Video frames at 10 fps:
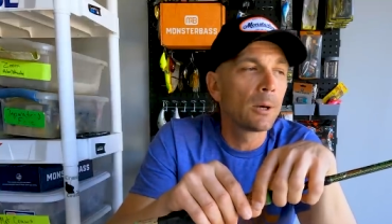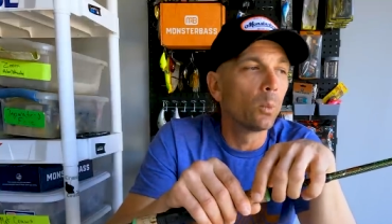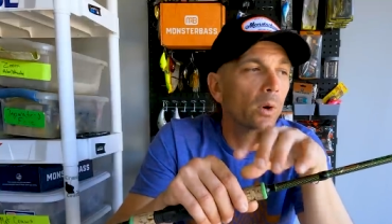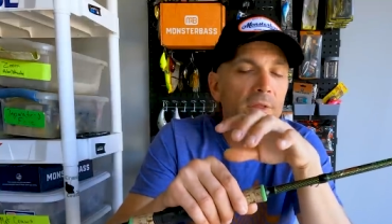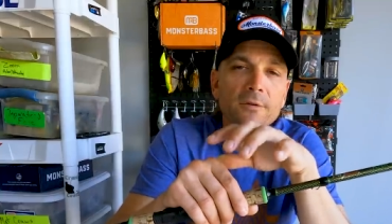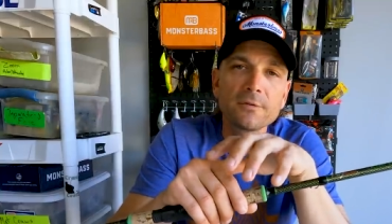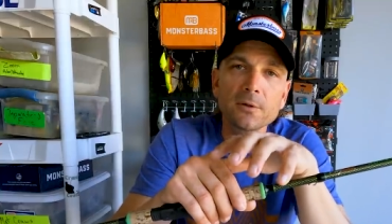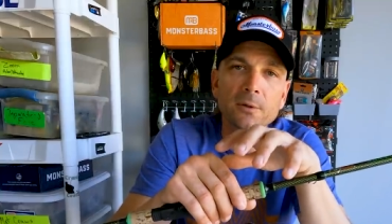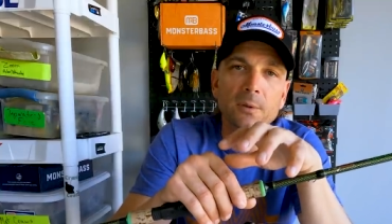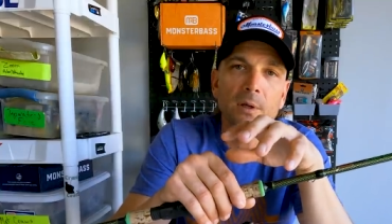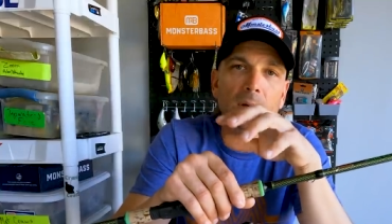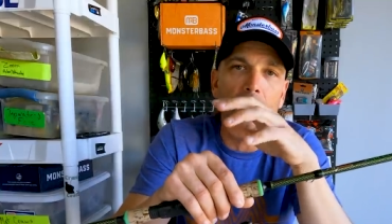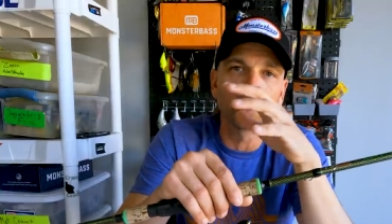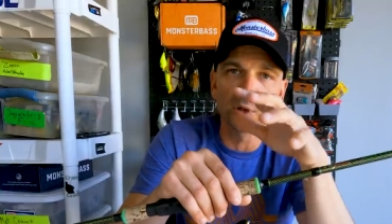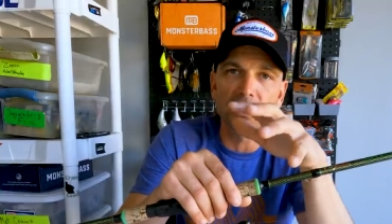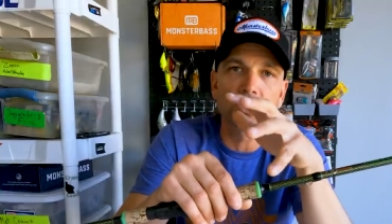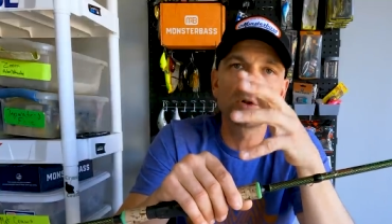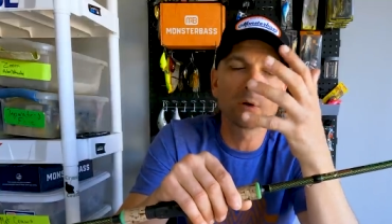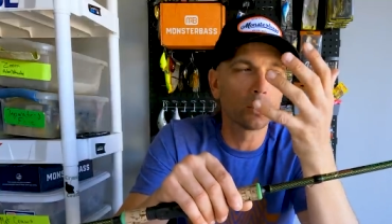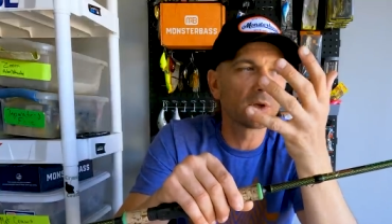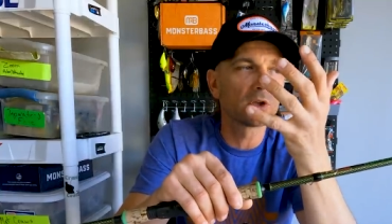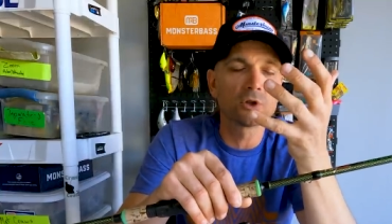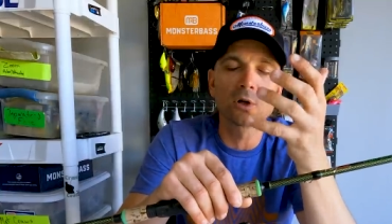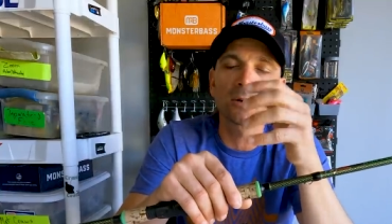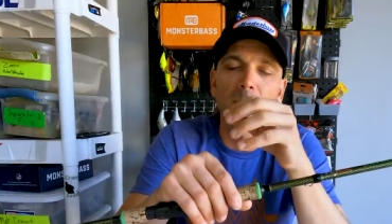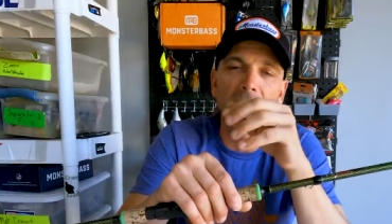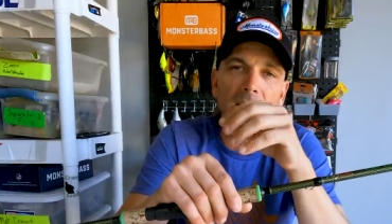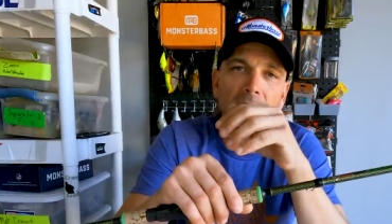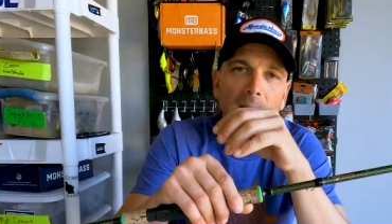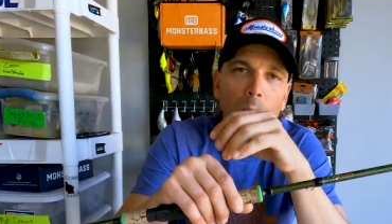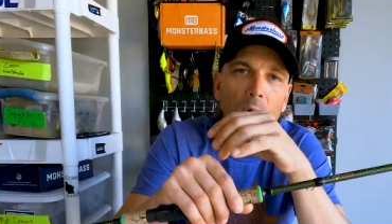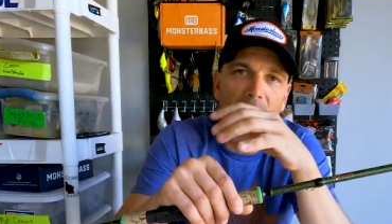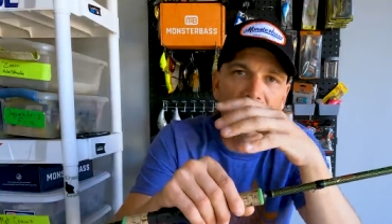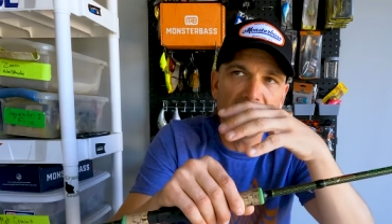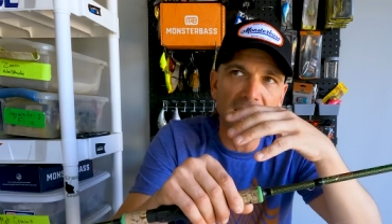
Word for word: With a fluke or with a with a jerk bait, I want